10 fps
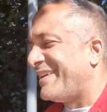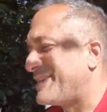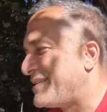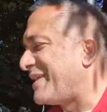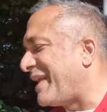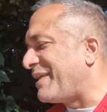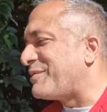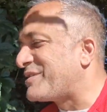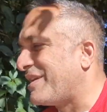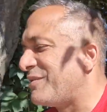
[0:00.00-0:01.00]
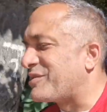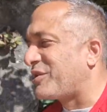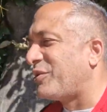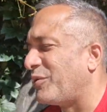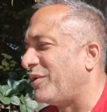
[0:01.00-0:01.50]
So that was
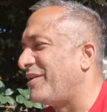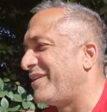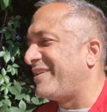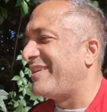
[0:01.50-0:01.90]
cool.